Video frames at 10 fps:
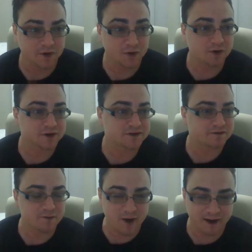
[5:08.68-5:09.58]
the Hooters
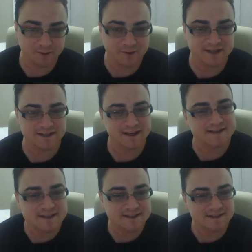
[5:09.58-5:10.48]
of the Wild West, I
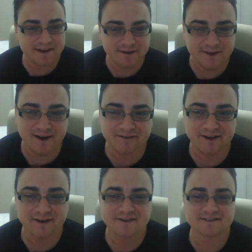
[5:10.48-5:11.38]
guess you could say, with the
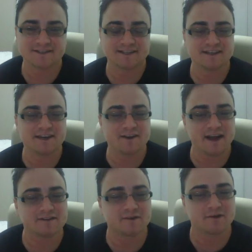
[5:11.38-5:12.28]
Harvey Girls, and
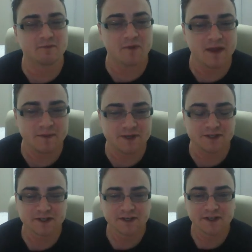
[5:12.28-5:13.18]
that sort of
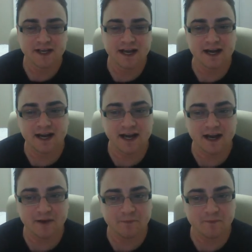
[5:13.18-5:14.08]
image,
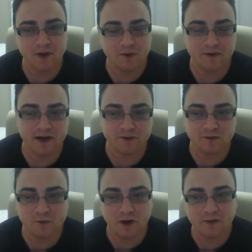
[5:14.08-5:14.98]
that he
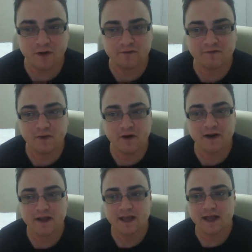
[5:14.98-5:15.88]
was well known
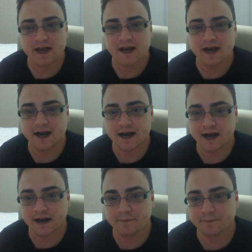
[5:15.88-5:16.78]
for.
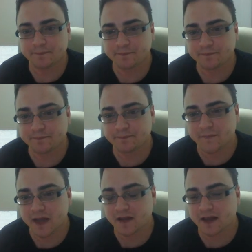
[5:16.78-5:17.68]
Um,
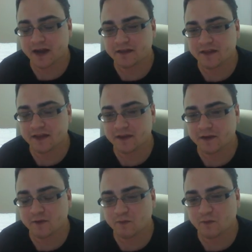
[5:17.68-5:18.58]
yeah, and I think
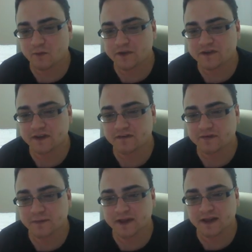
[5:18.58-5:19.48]
we see
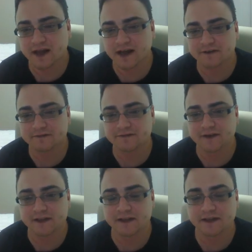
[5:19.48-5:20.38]
from a lot of